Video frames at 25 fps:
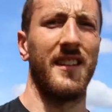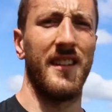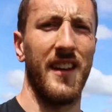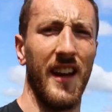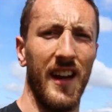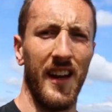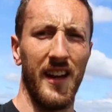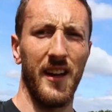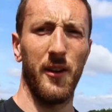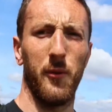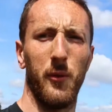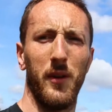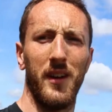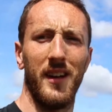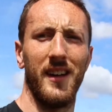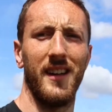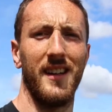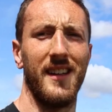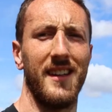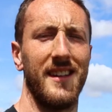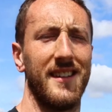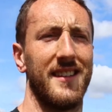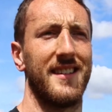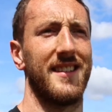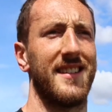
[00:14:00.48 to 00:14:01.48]
Diet
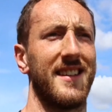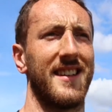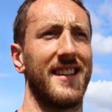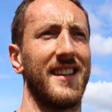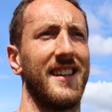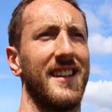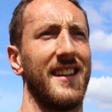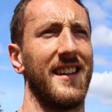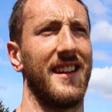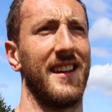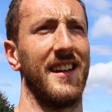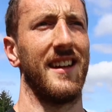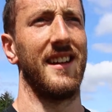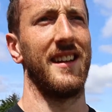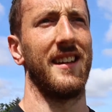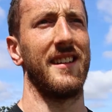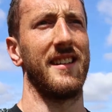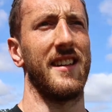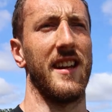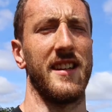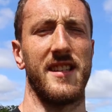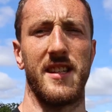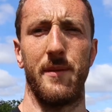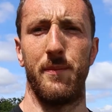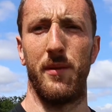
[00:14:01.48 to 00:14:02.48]
wise,
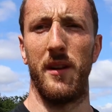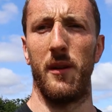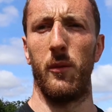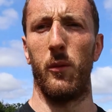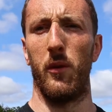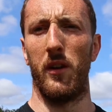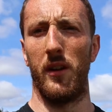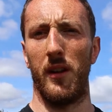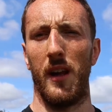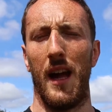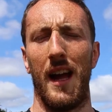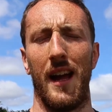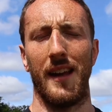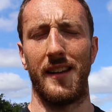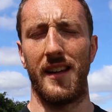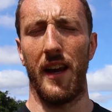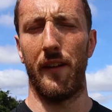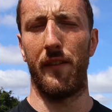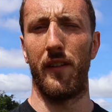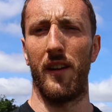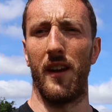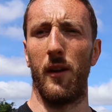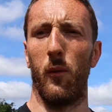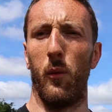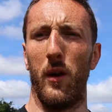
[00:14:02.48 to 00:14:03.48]
definitely
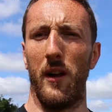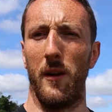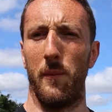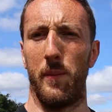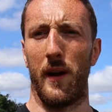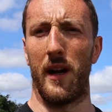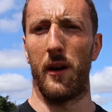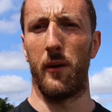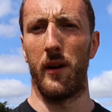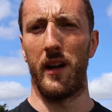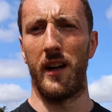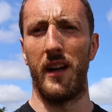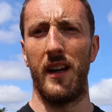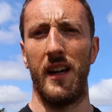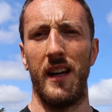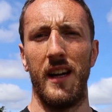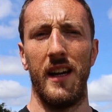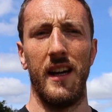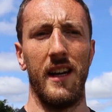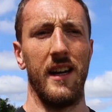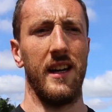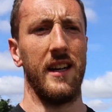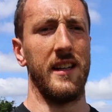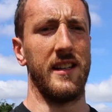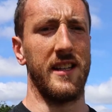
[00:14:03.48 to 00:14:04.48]
willpower,
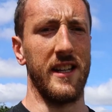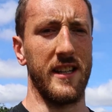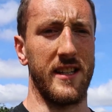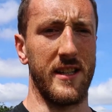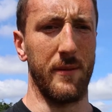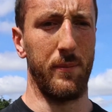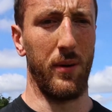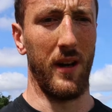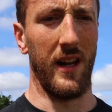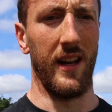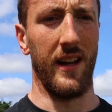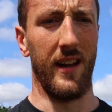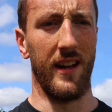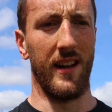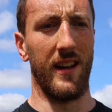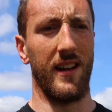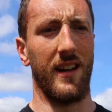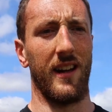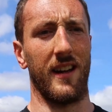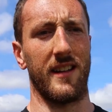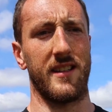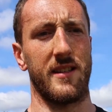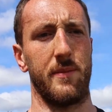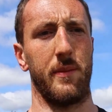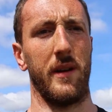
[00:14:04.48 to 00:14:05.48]
discipline.
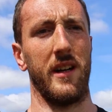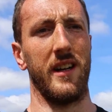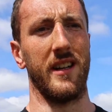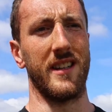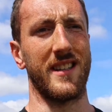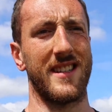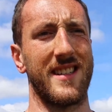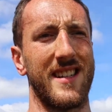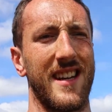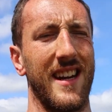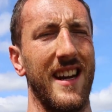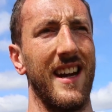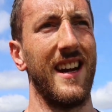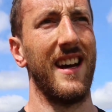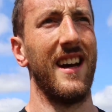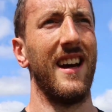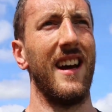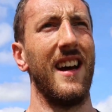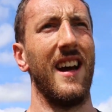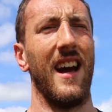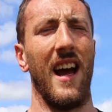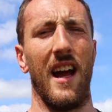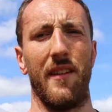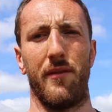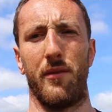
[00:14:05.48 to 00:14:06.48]
I suppose
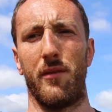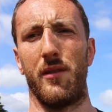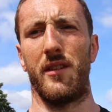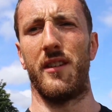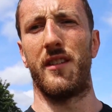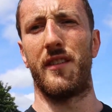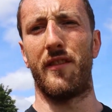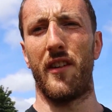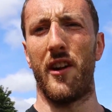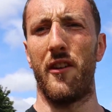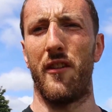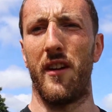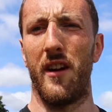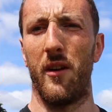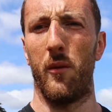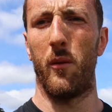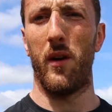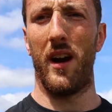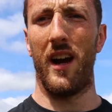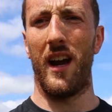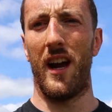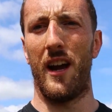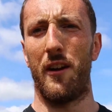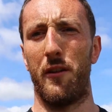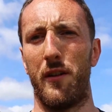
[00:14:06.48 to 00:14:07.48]
everyone's very
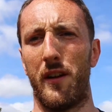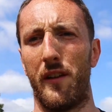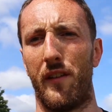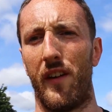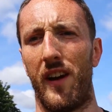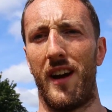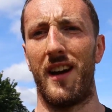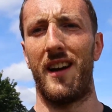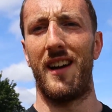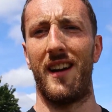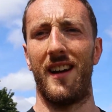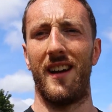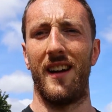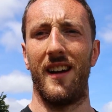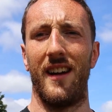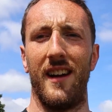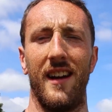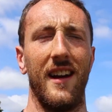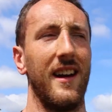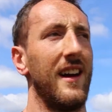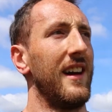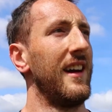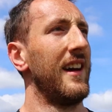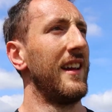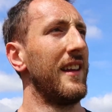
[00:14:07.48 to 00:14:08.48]
aware of
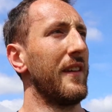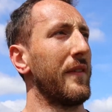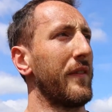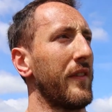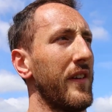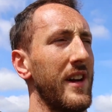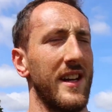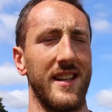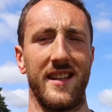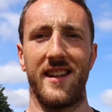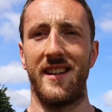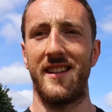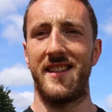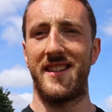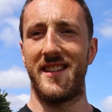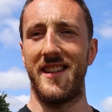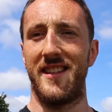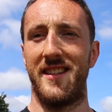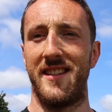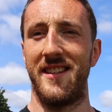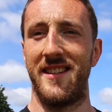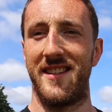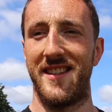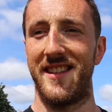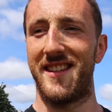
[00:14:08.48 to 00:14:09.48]
the phrase
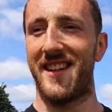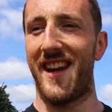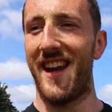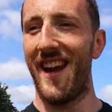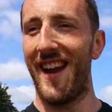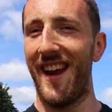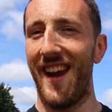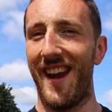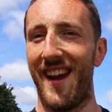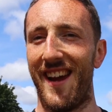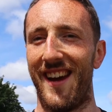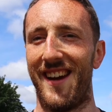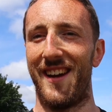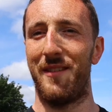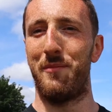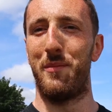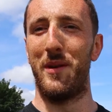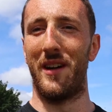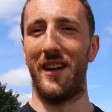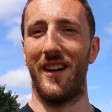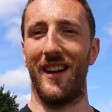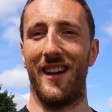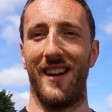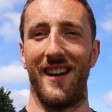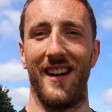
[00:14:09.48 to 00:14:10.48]
consistency is key,
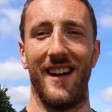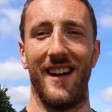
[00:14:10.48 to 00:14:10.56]
but